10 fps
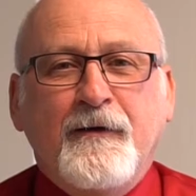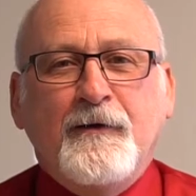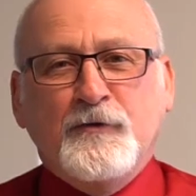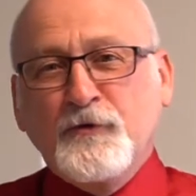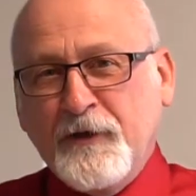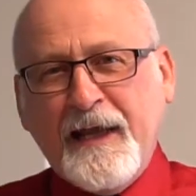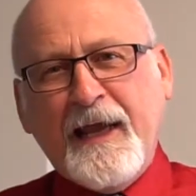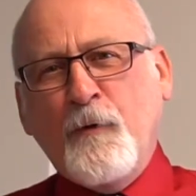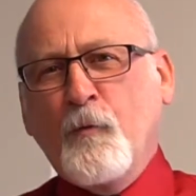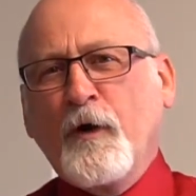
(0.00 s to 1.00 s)
So
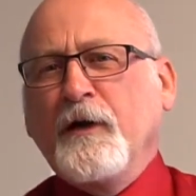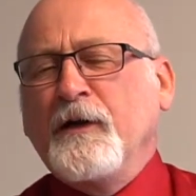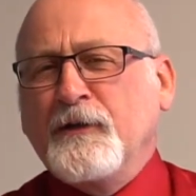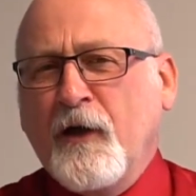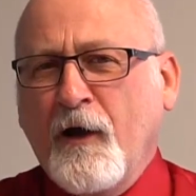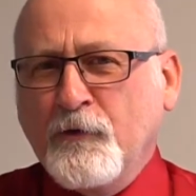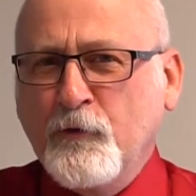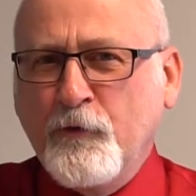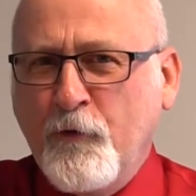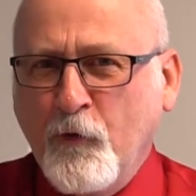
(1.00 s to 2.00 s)
today we're going to talk
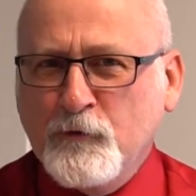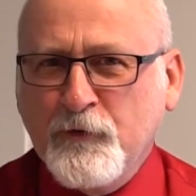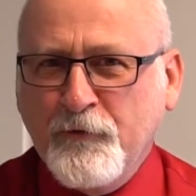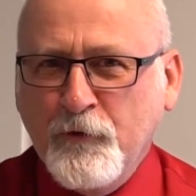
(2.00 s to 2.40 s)
to those of